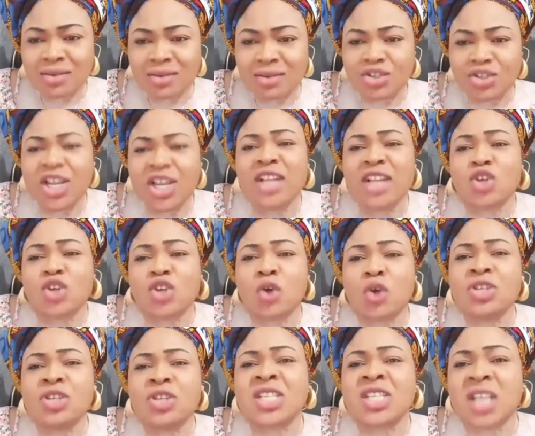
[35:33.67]
change o
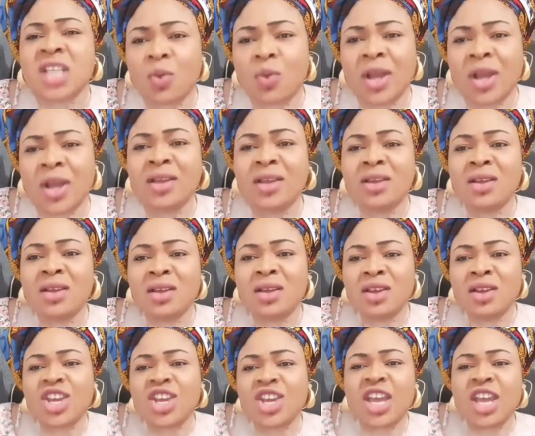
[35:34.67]
ni sawe
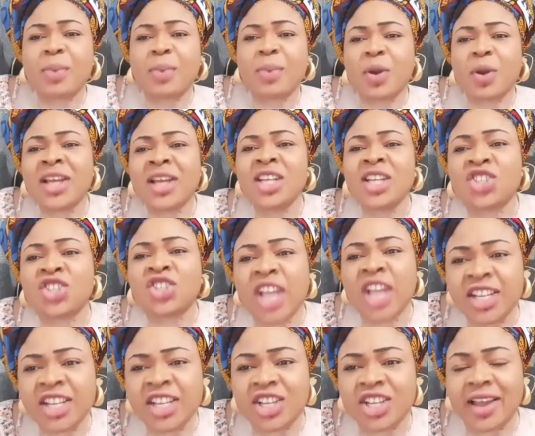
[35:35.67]
ikebe we ni
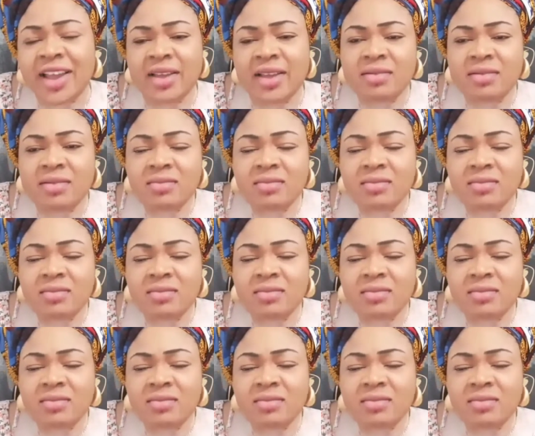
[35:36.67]
change e